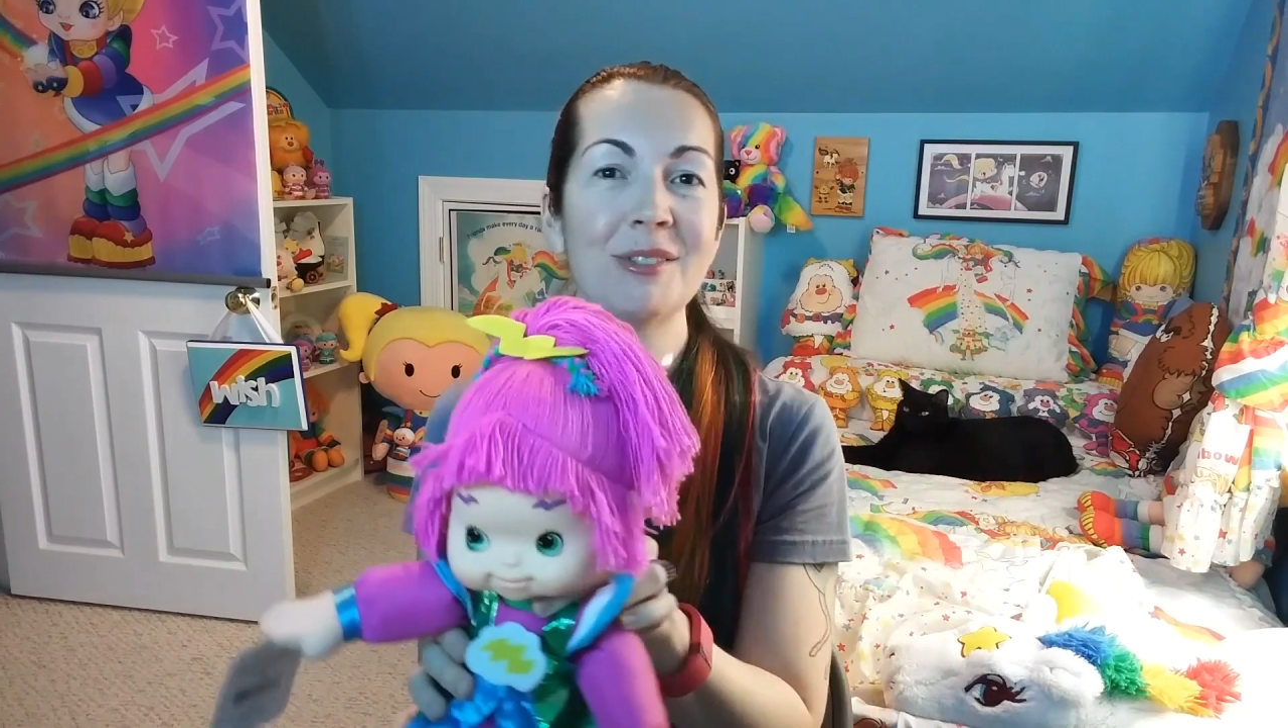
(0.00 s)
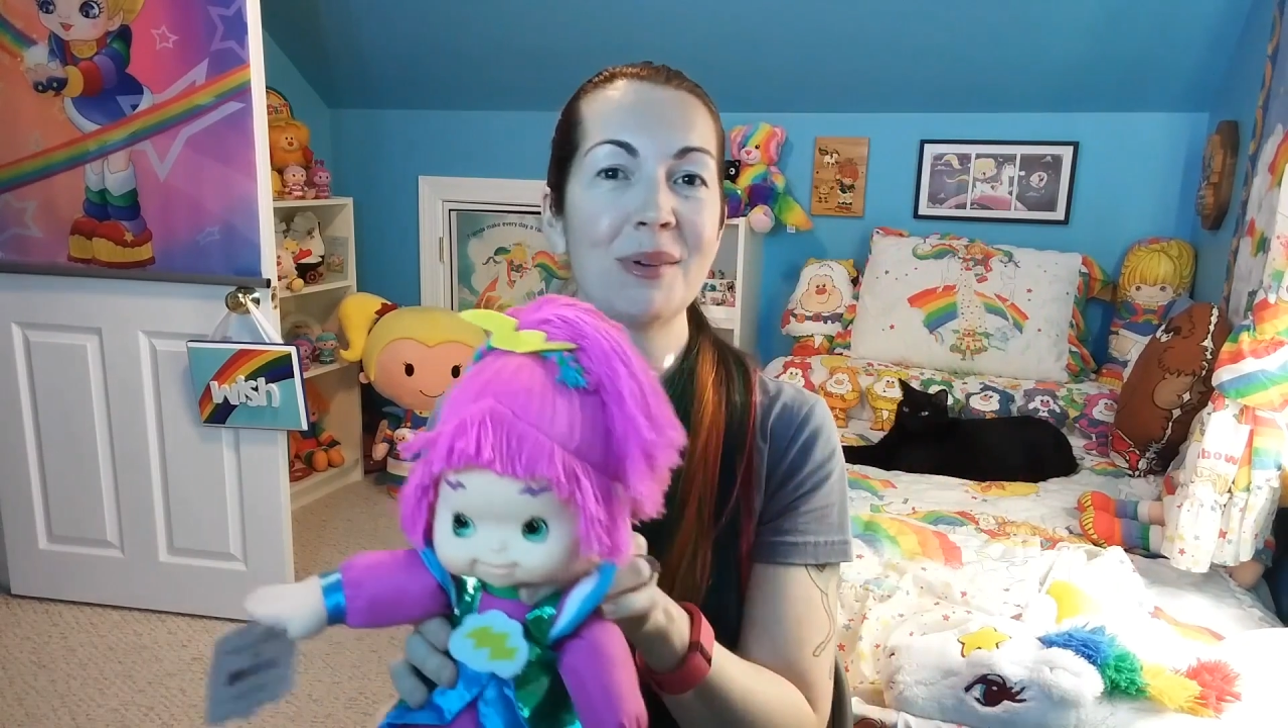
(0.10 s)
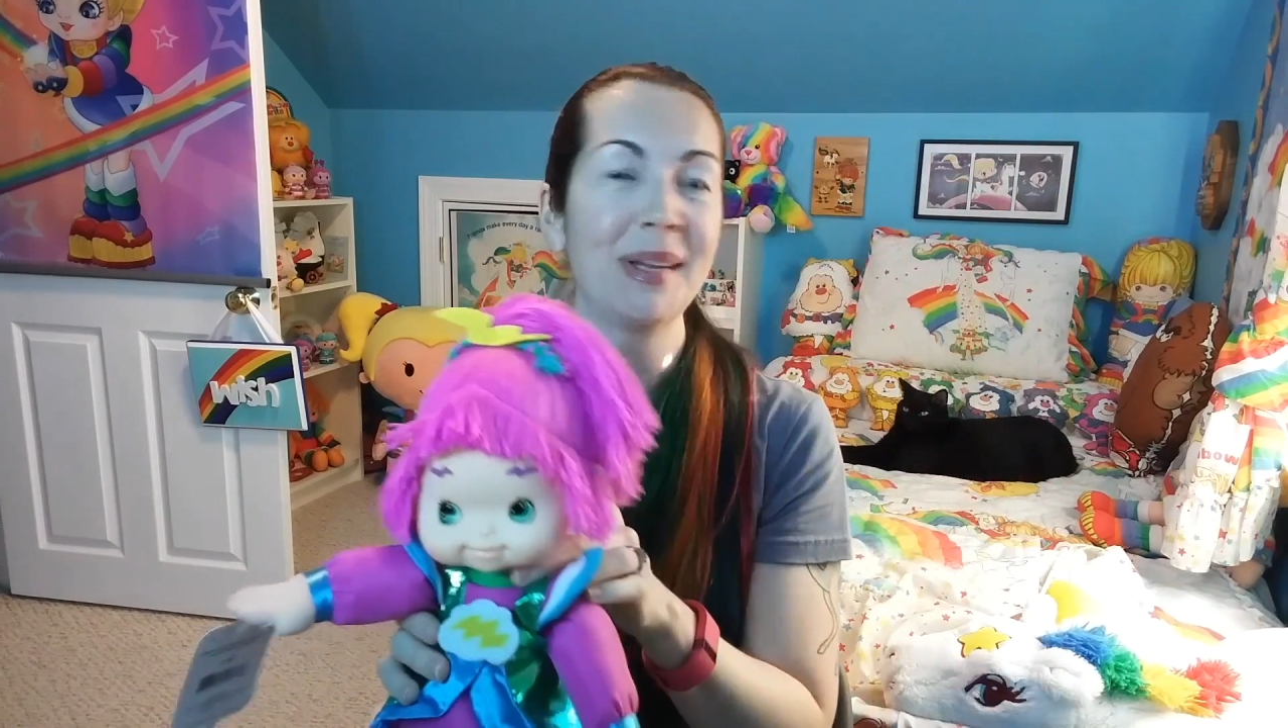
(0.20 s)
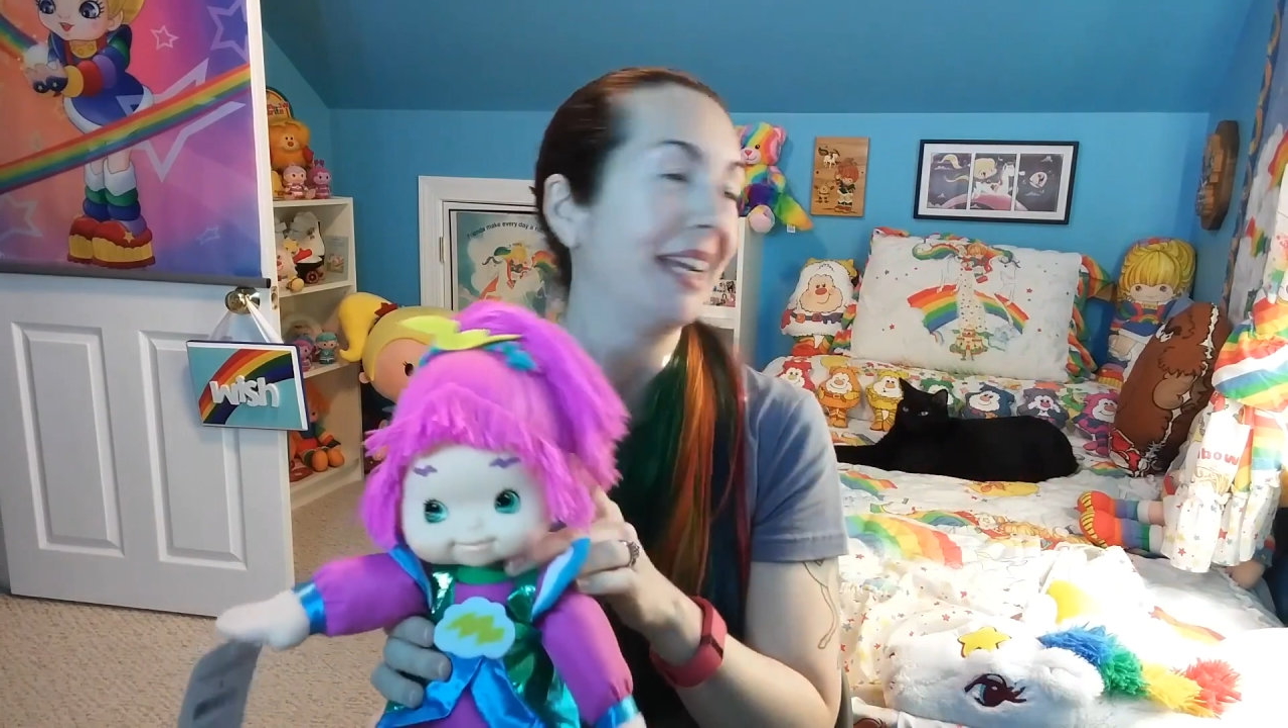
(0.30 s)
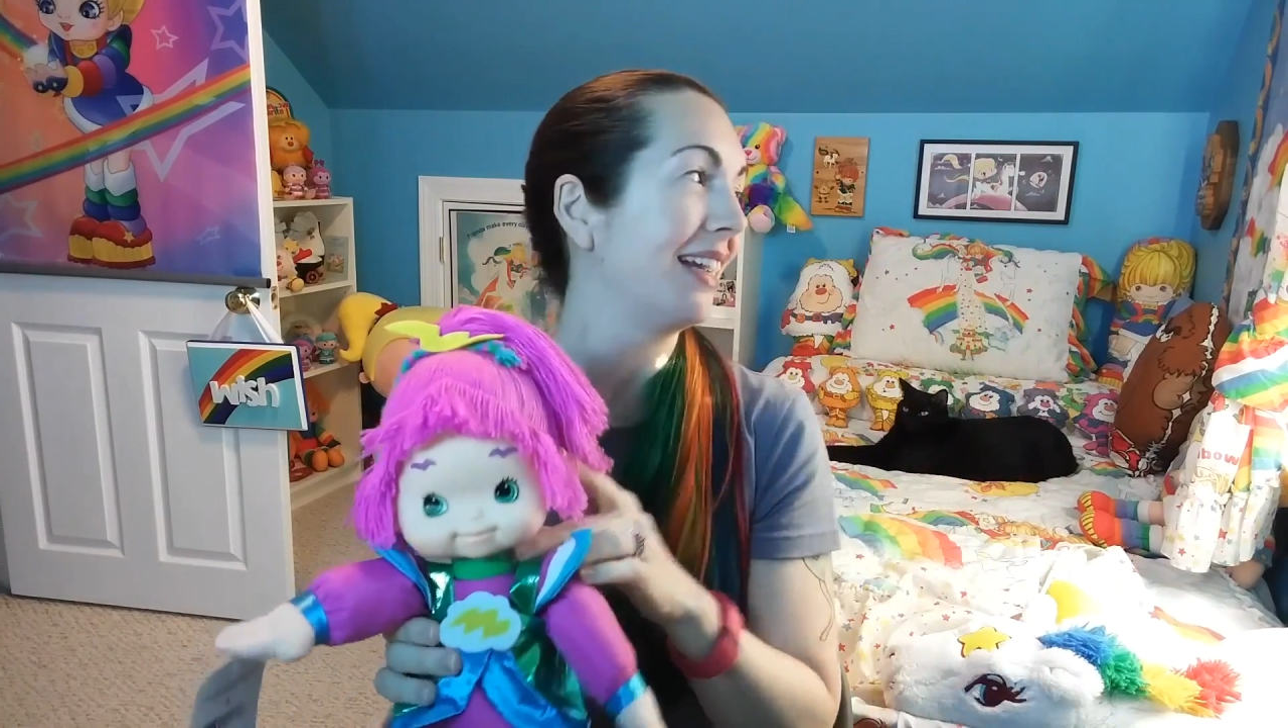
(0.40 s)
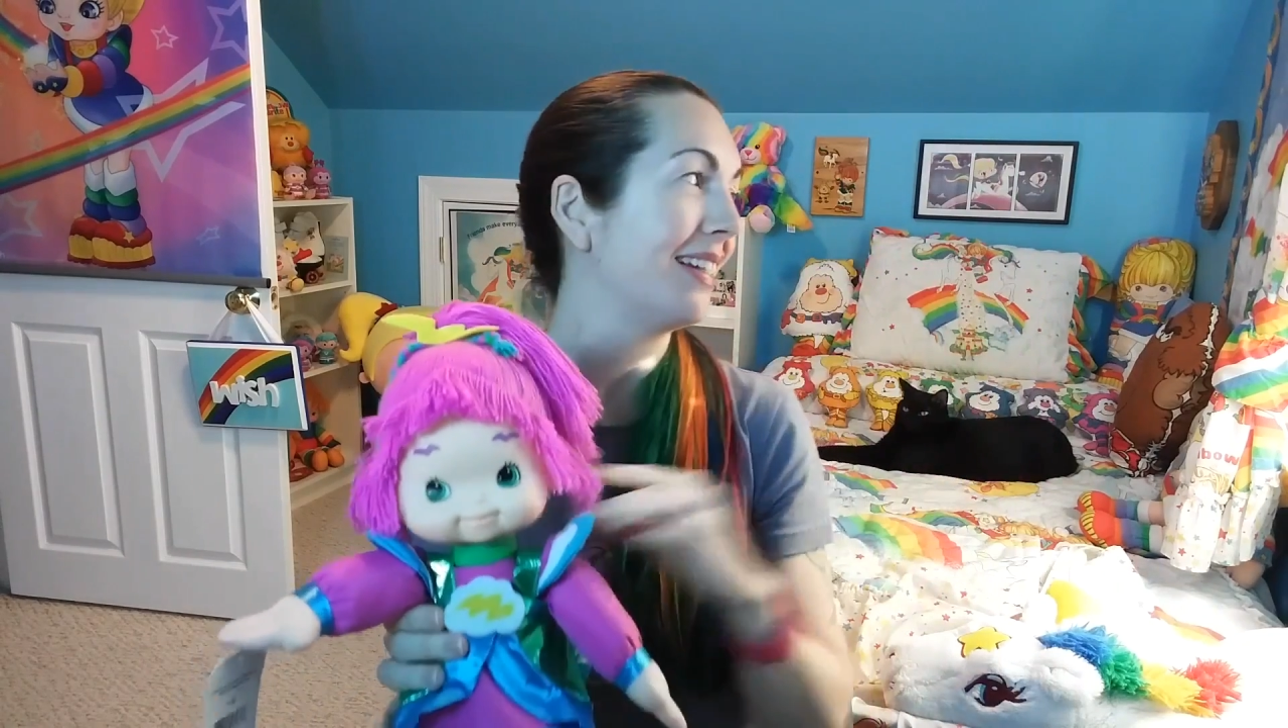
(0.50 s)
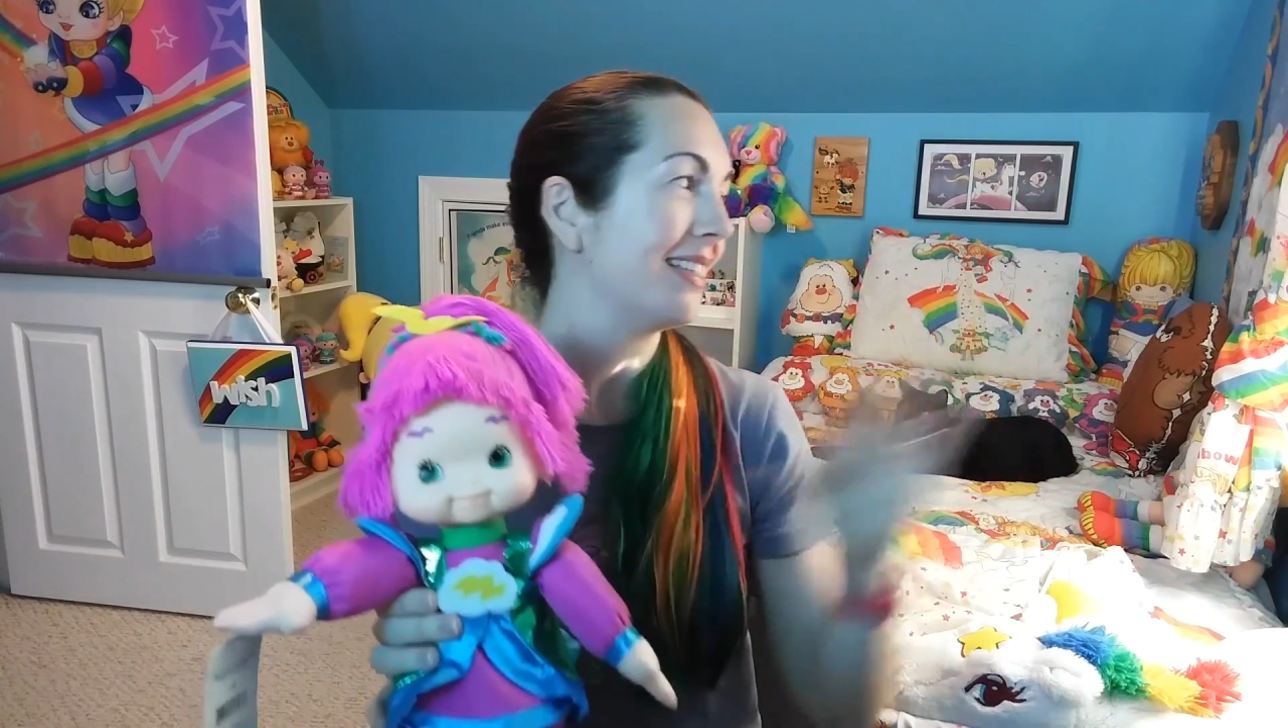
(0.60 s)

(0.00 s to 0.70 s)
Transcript: stormy here.